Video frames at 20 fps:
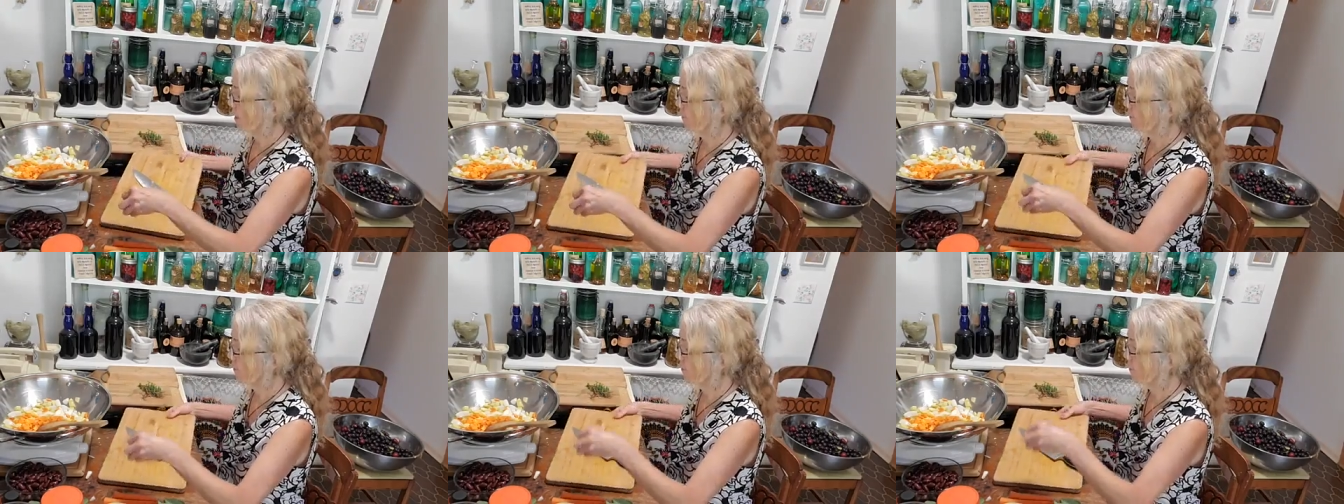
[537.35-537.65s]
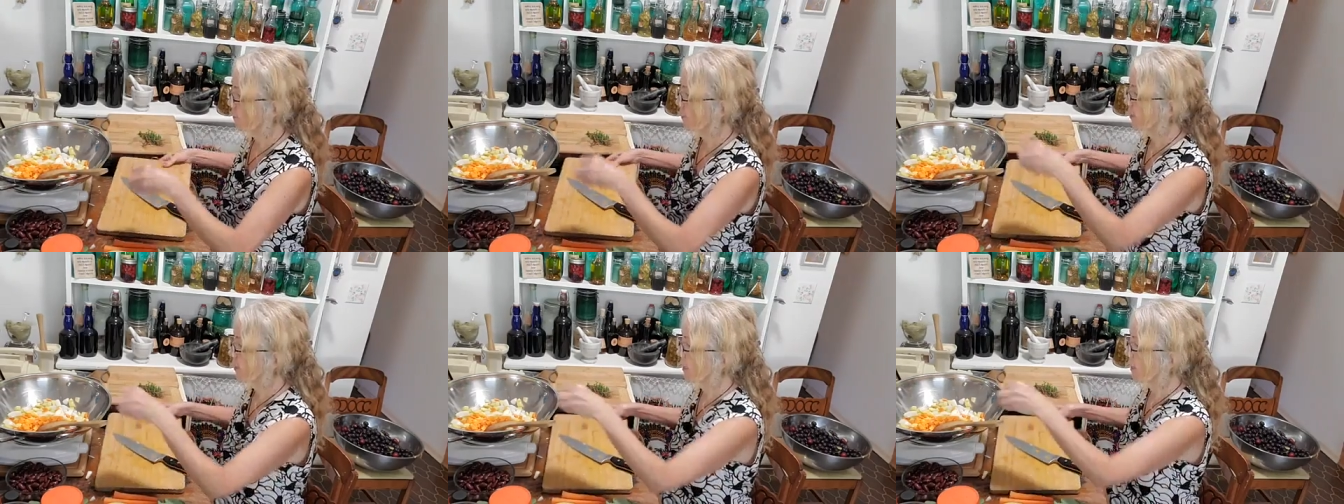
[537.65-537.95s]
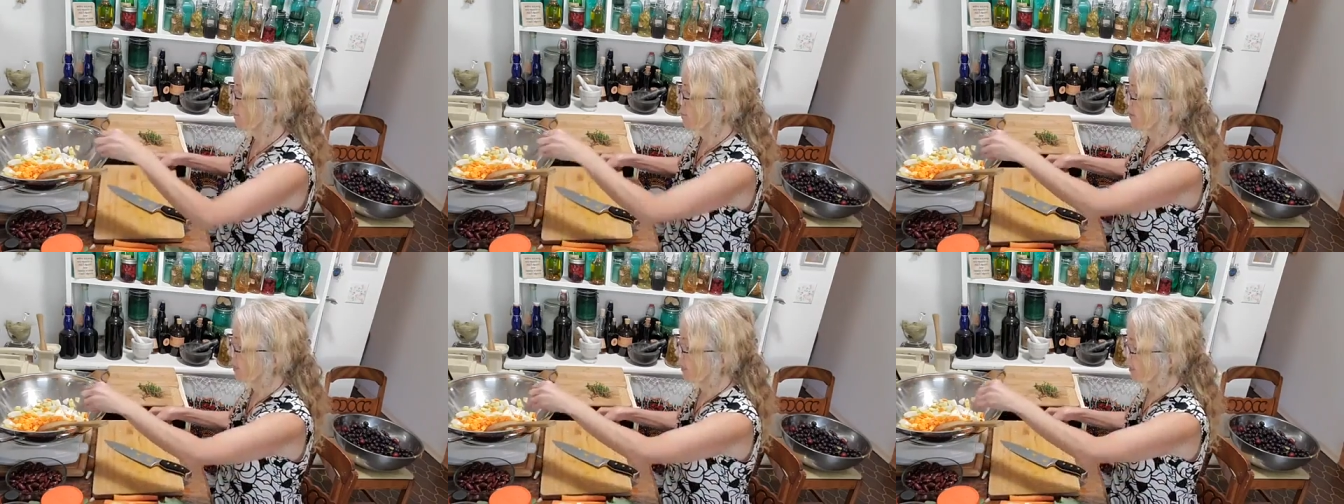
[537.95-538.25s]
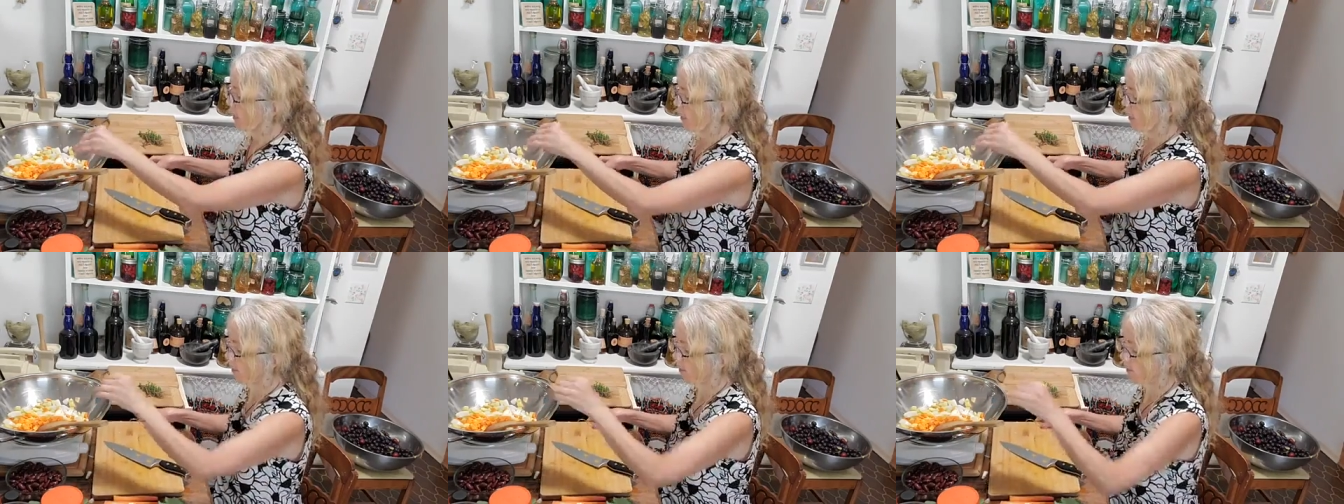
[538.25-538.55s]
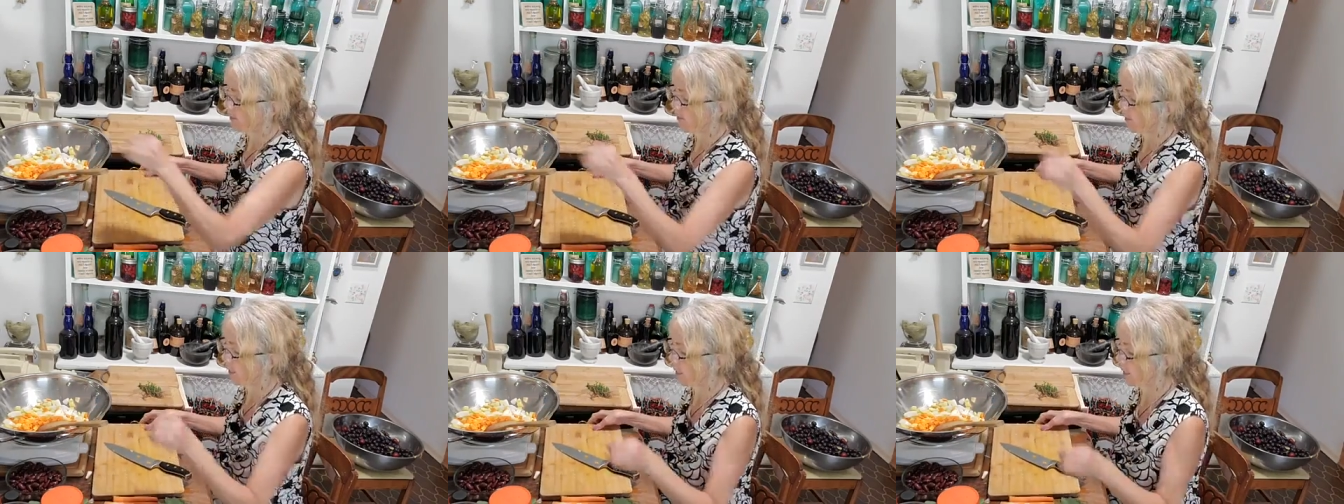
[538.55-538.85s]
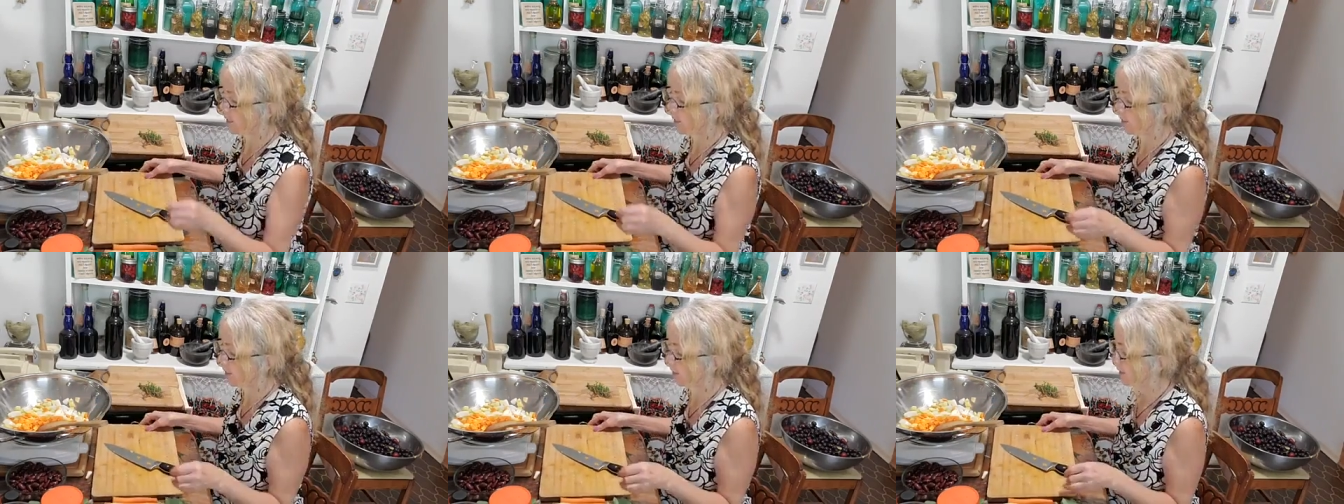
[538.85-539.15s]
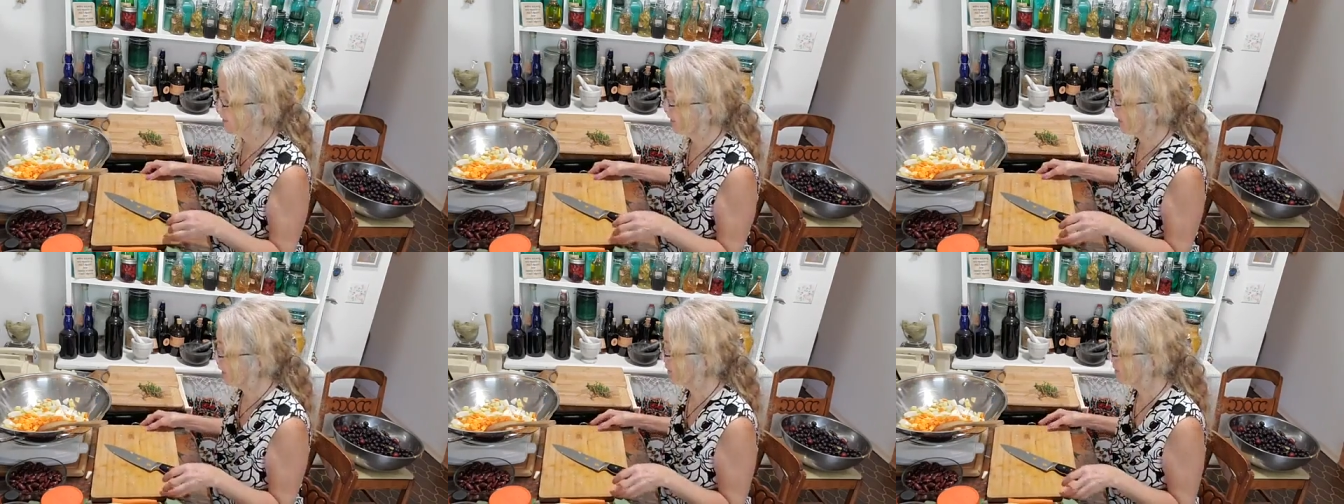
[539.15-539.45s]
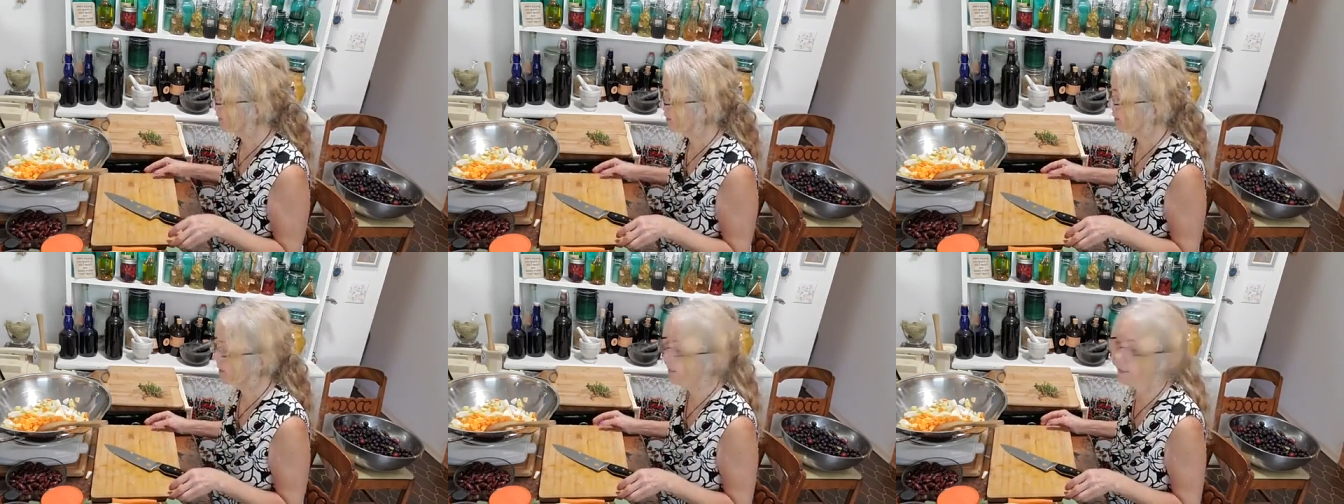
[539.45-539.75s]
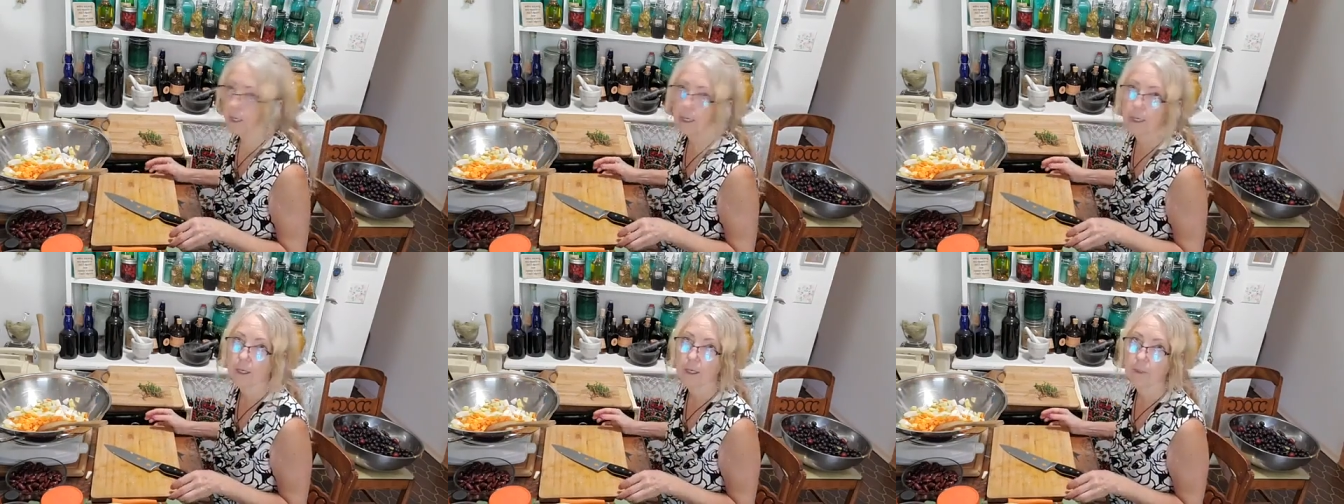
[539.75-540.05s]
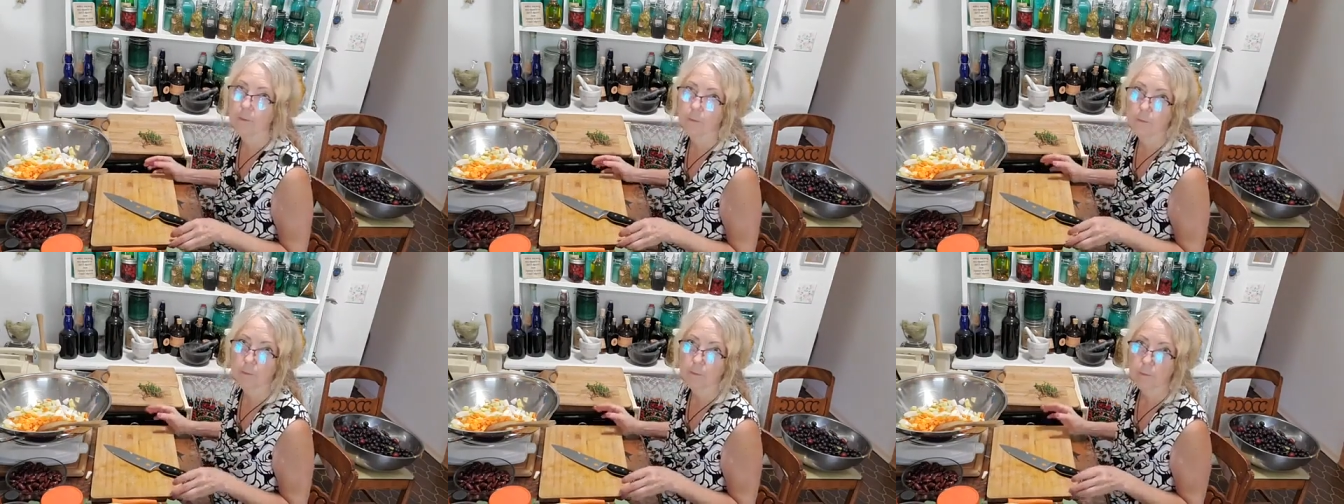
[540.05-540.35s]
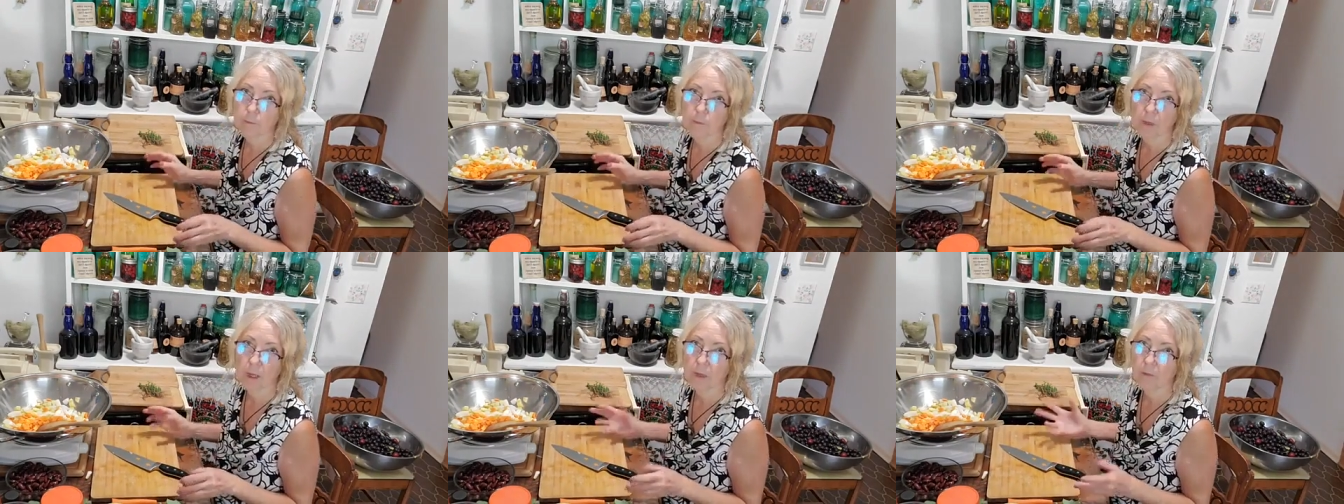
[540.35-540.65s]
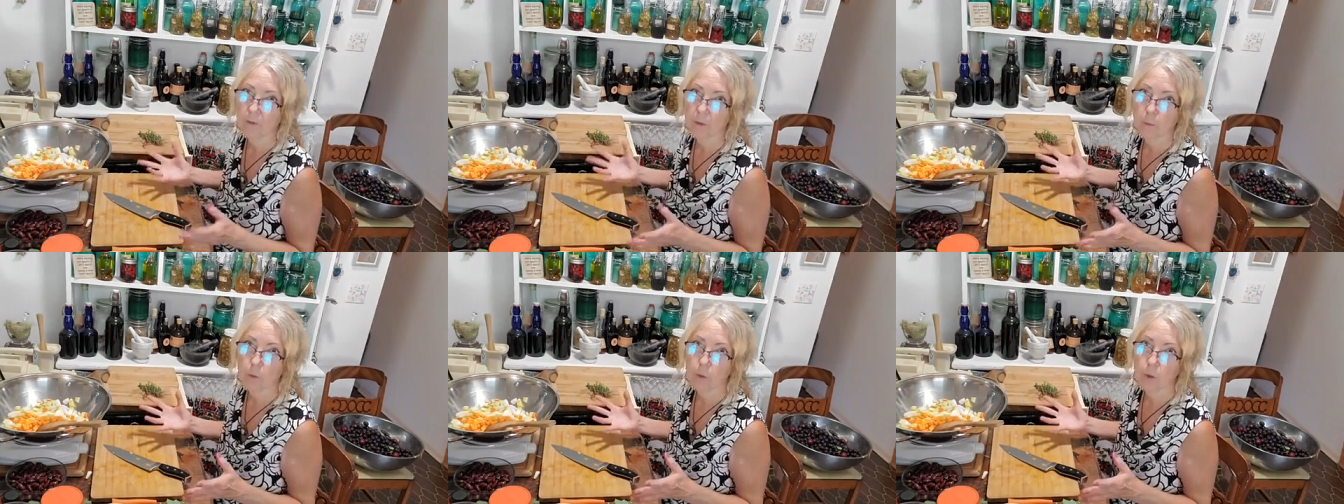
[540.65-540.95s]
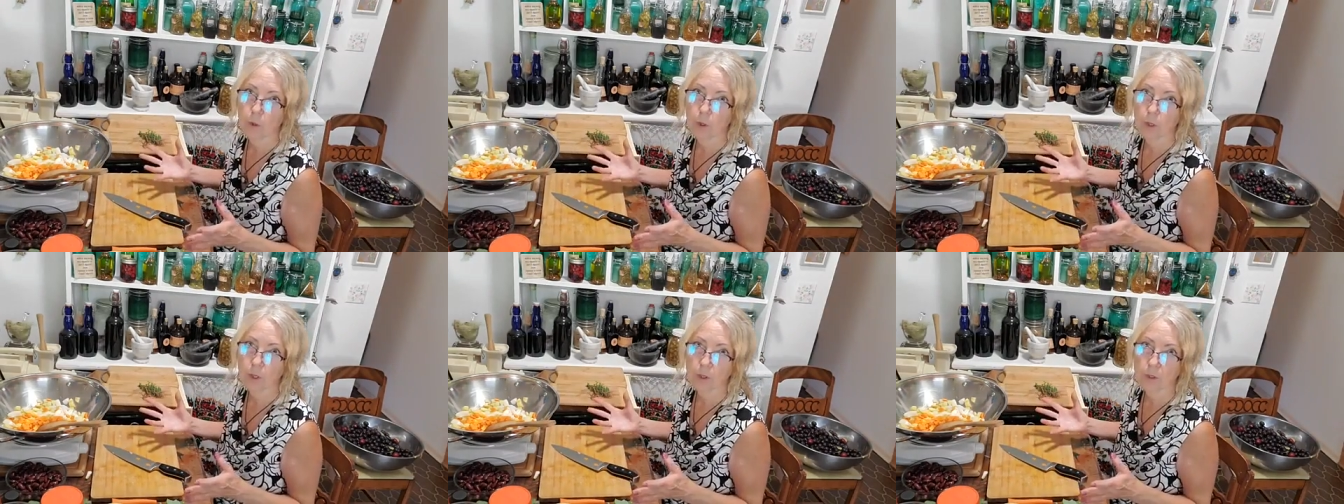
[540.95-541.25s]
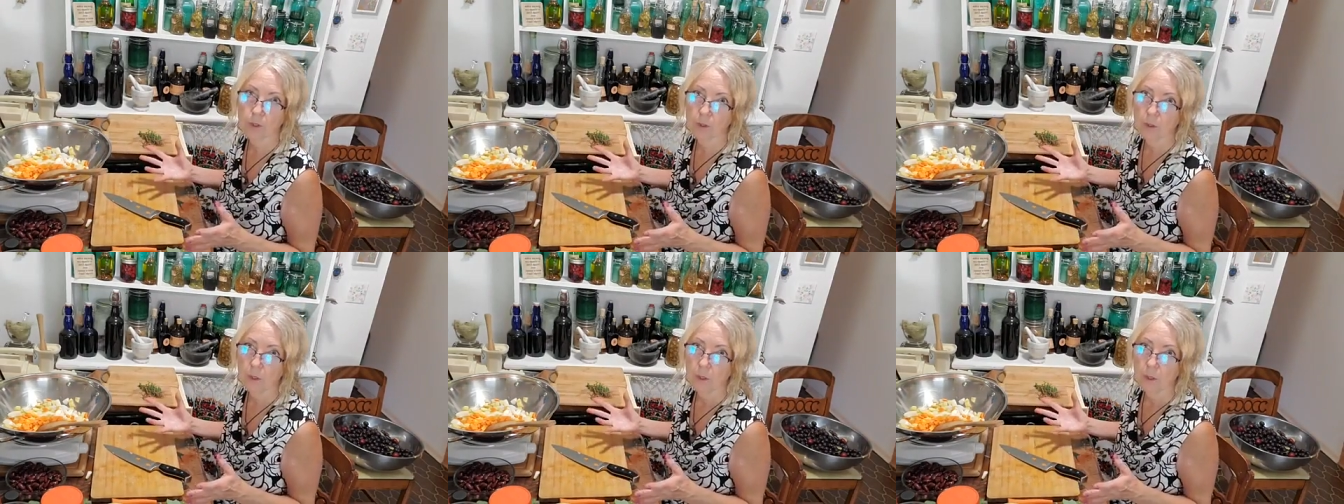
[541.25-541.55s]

from somebody, then that's even more